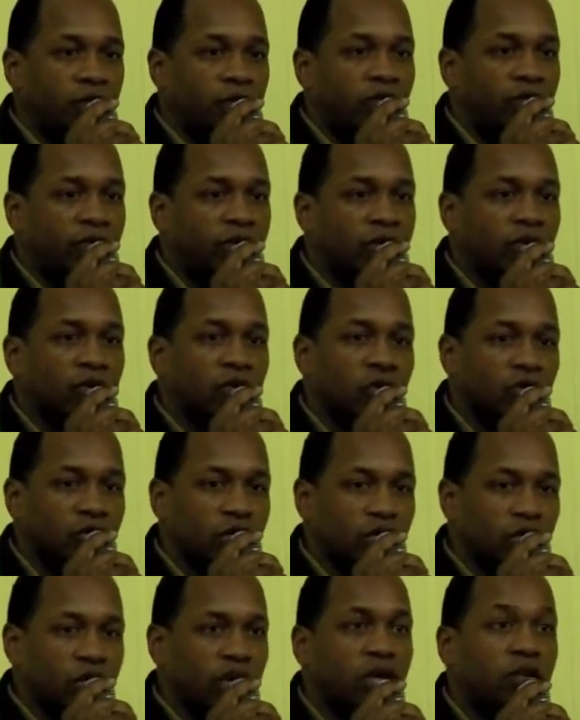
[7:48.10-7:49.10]
vehicle
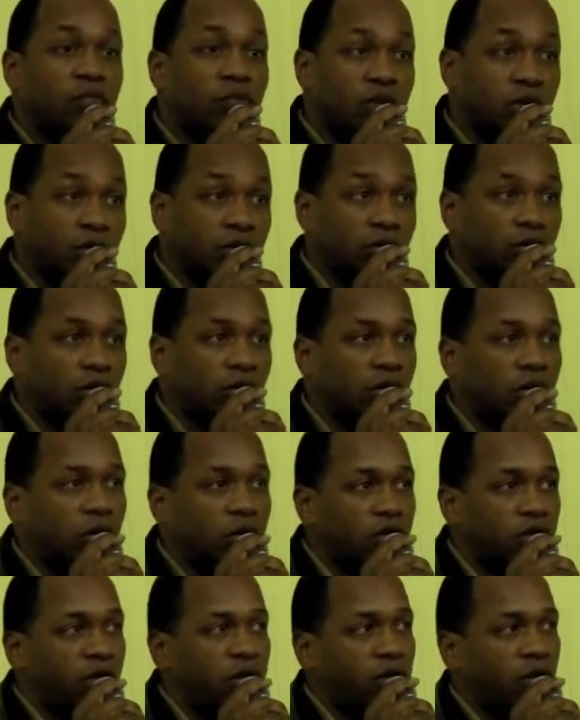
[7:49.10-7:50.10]
that they built
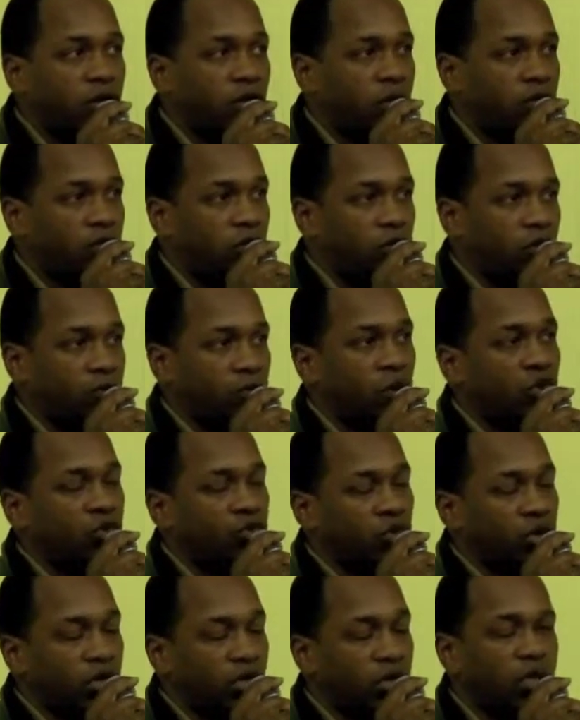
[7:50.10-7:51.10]
that they
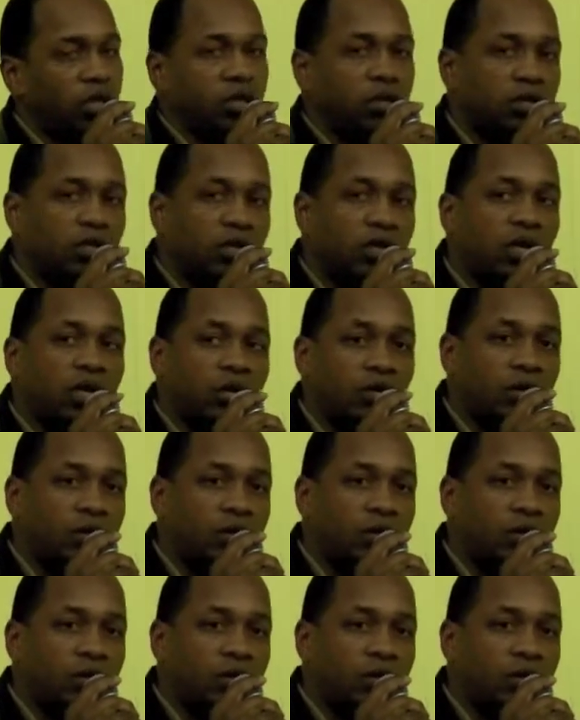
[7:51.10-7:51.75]
were trying to get to